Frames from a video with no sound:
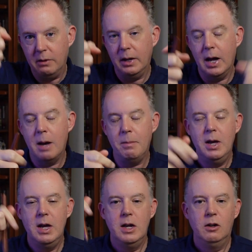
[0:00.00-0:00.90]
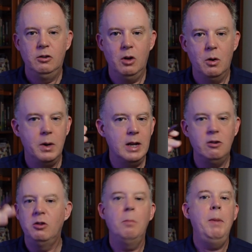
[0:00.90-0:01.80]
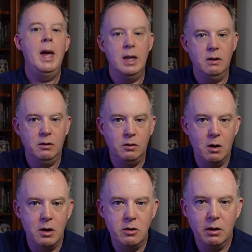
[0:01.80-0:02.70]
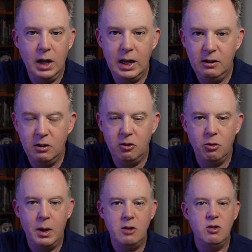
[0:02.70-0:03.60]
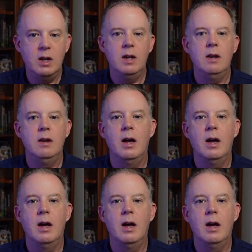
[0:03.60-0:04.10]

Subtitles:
it up. So it just depends on your case situation